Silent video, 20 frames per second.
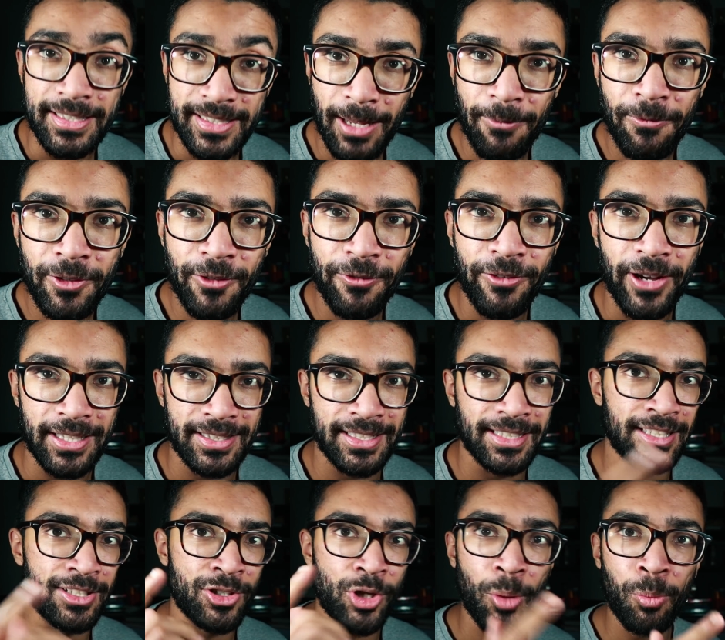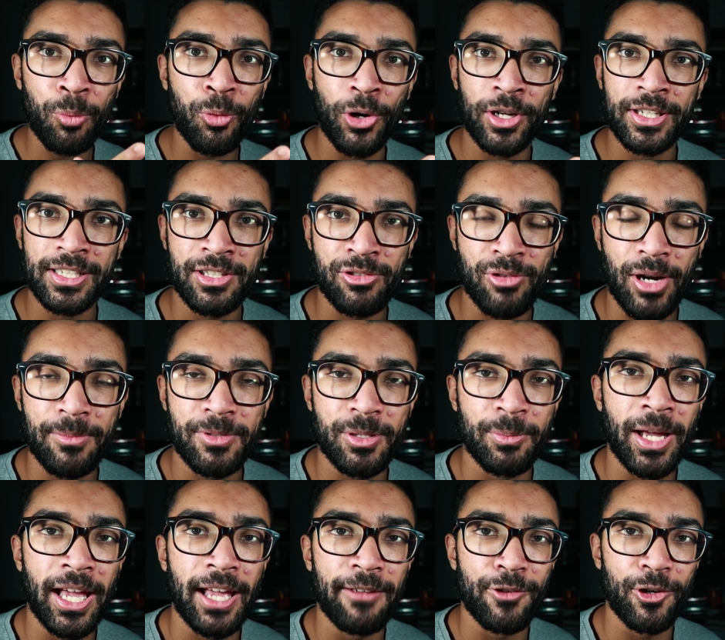except for the fact that the top one describes the
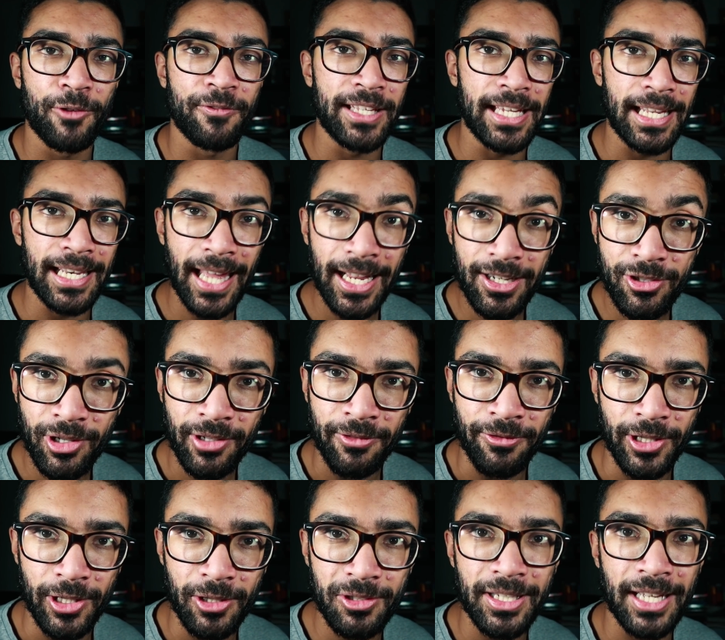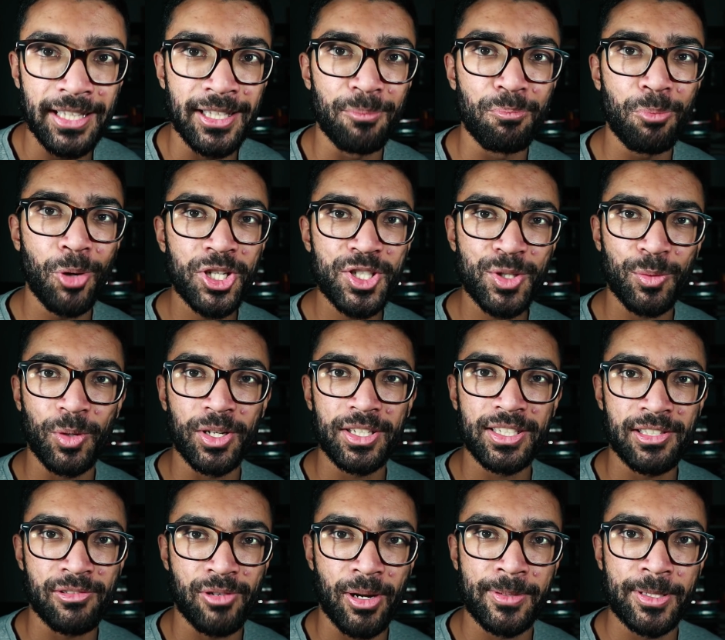behavior of the electric field and the bottom one
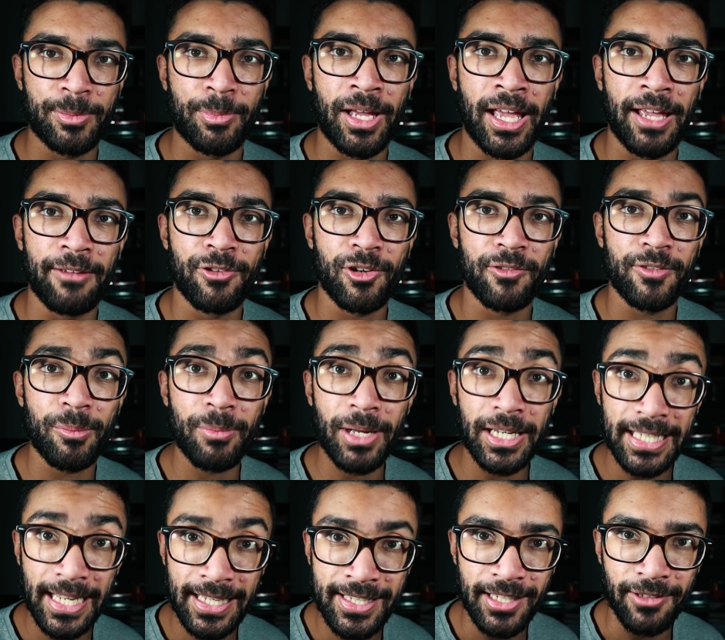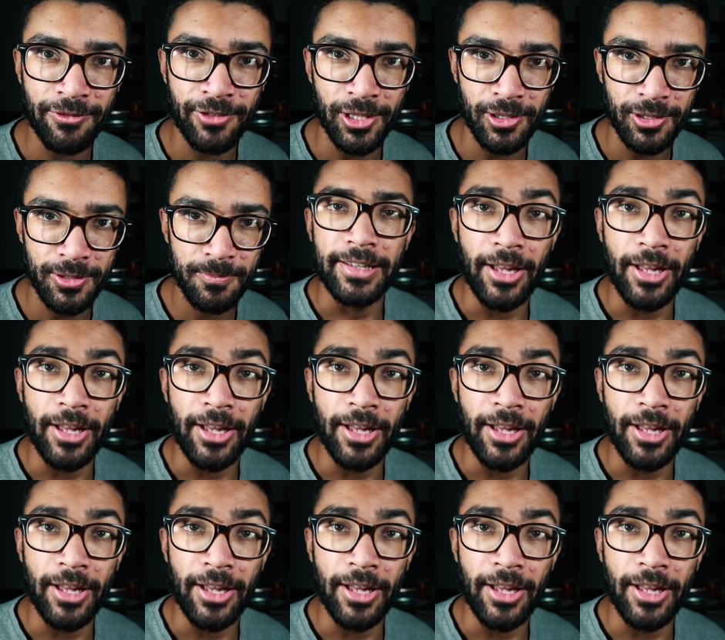describes the behavior of the magnetic field.